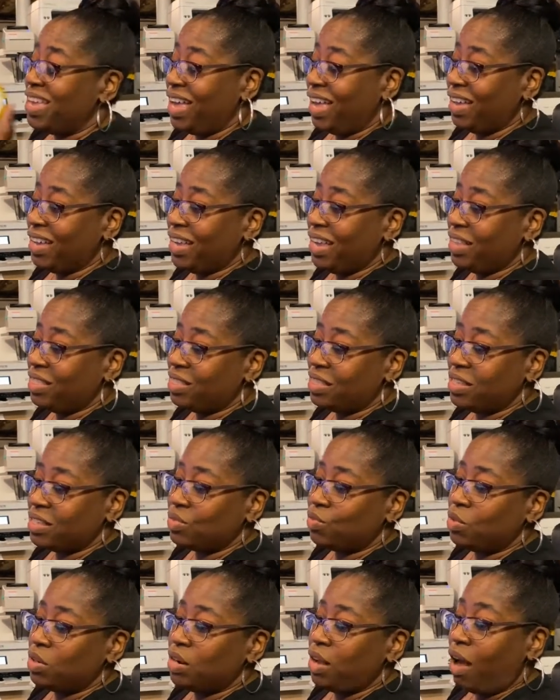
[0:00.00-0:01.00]
I got this
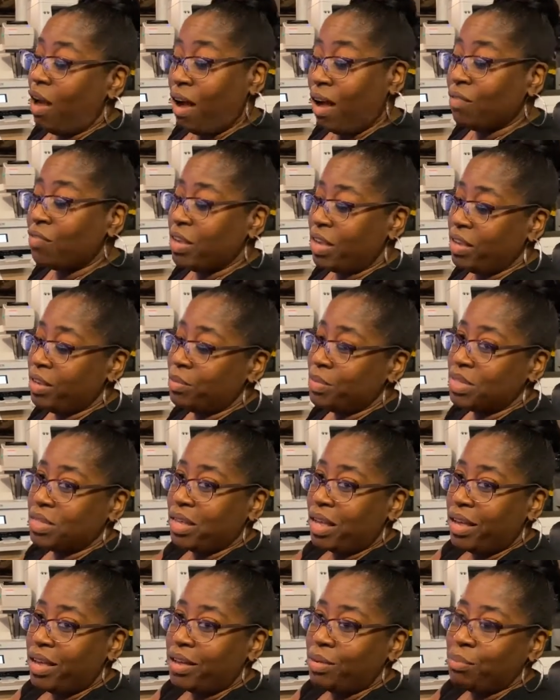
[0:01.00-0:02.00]
one off of
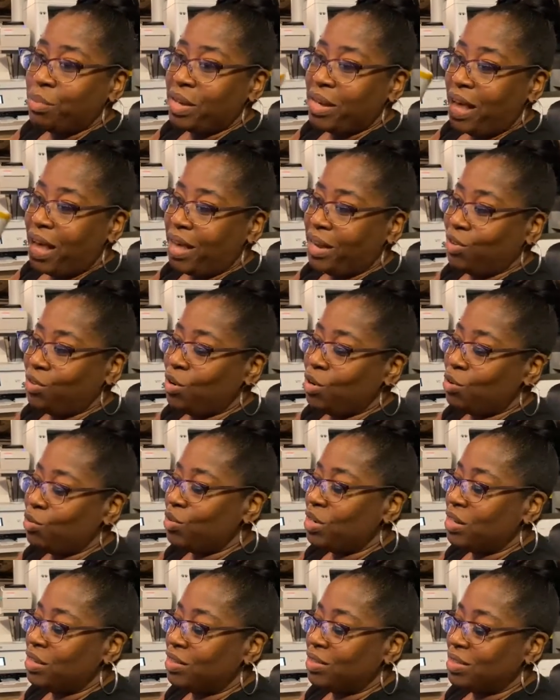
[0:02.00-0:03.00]
Amazon, but I know
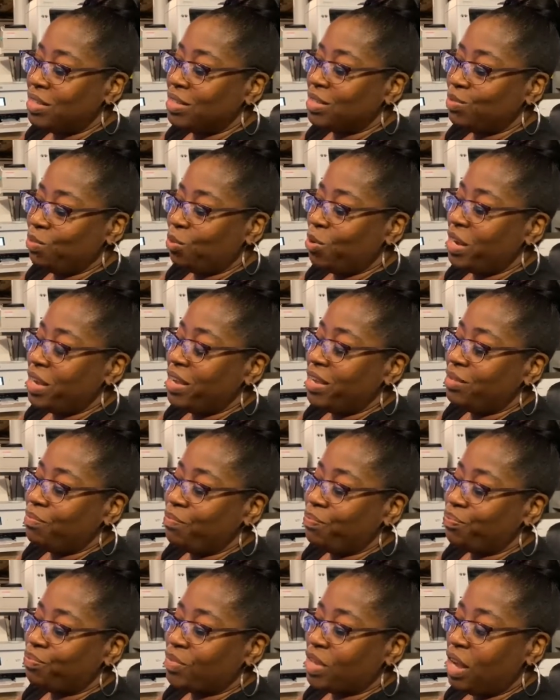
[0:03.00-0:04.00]
that this
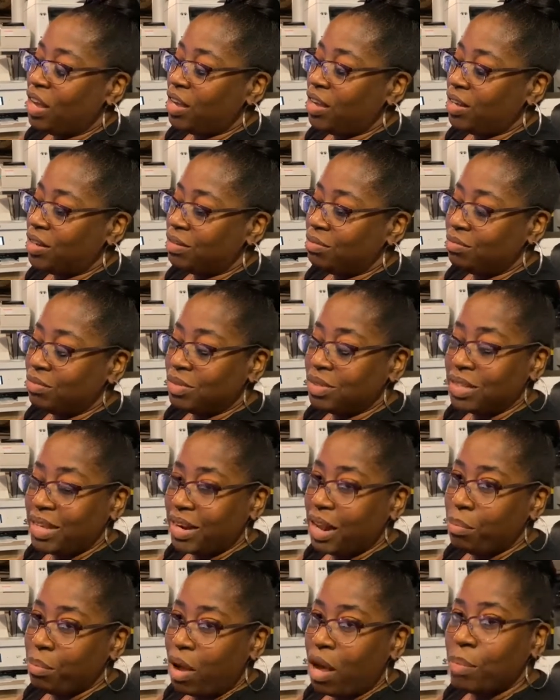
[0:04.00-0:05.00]
brand that
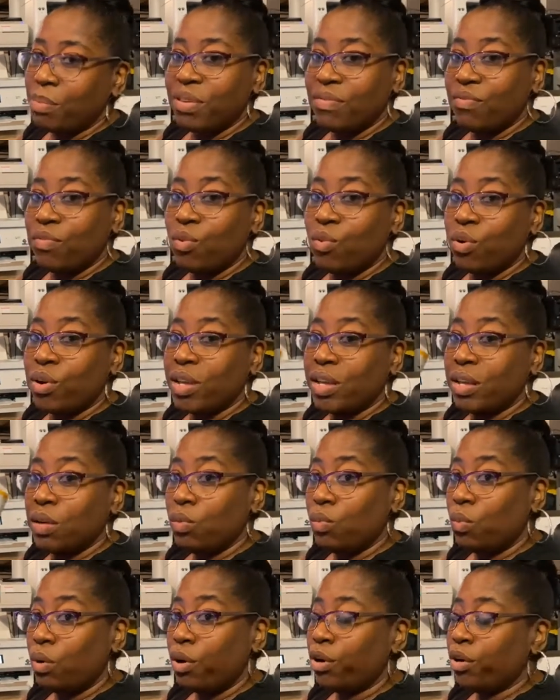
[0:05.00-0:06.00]
I bought before, it
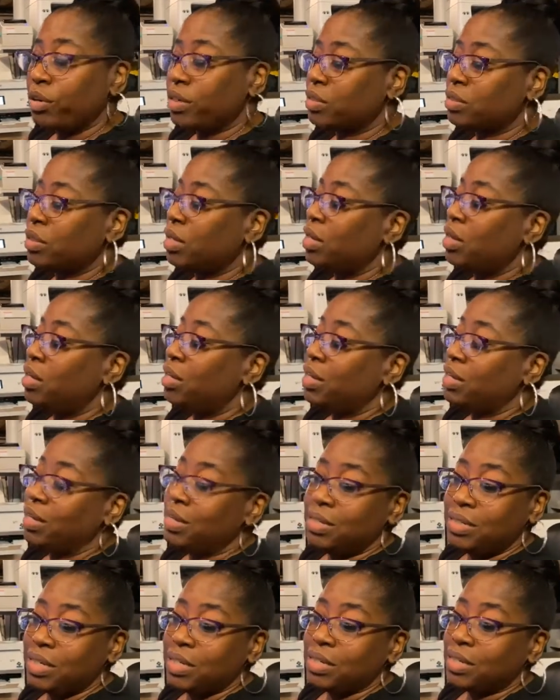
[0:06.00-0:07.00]
works and
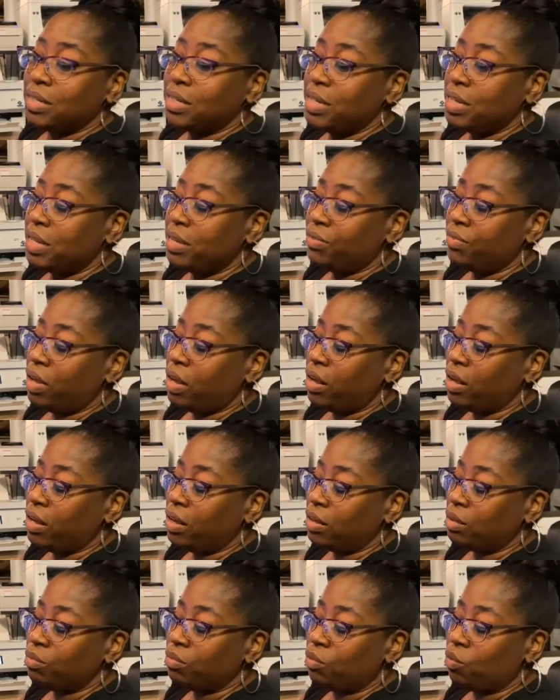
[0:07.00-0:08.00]
it didn't leave
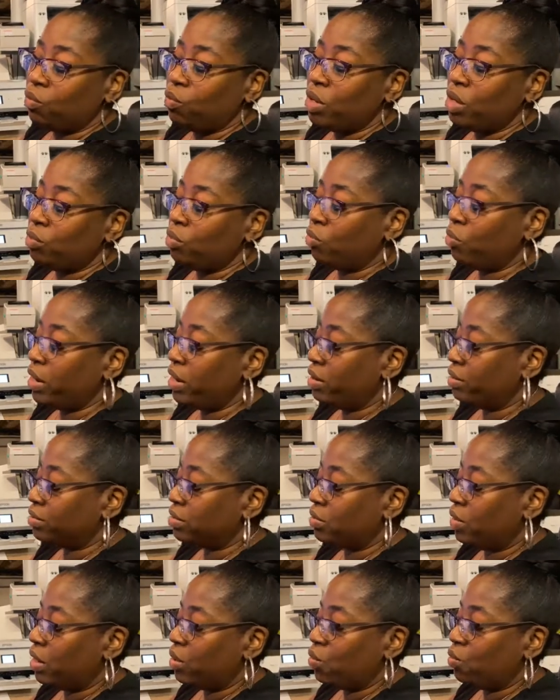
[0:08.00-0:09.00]
rim around.
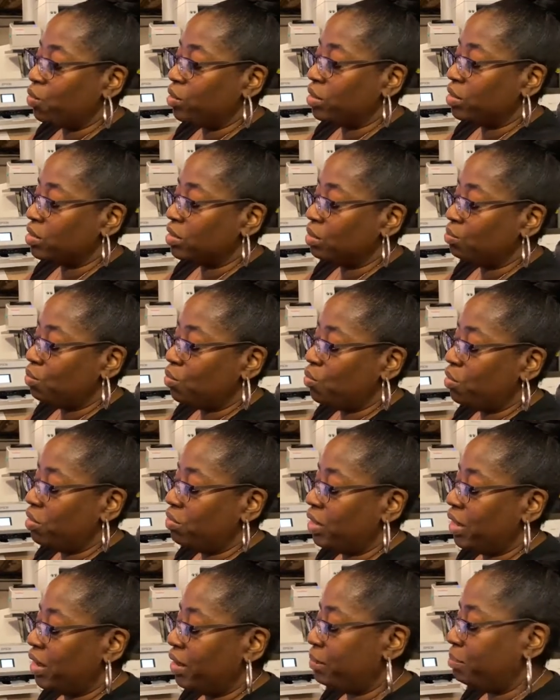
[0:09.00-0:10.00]
So I ordered some more
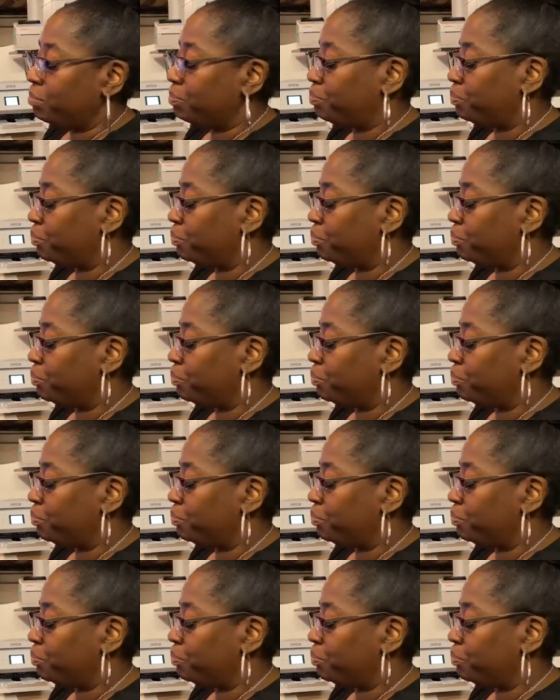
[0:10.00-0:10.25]
of that.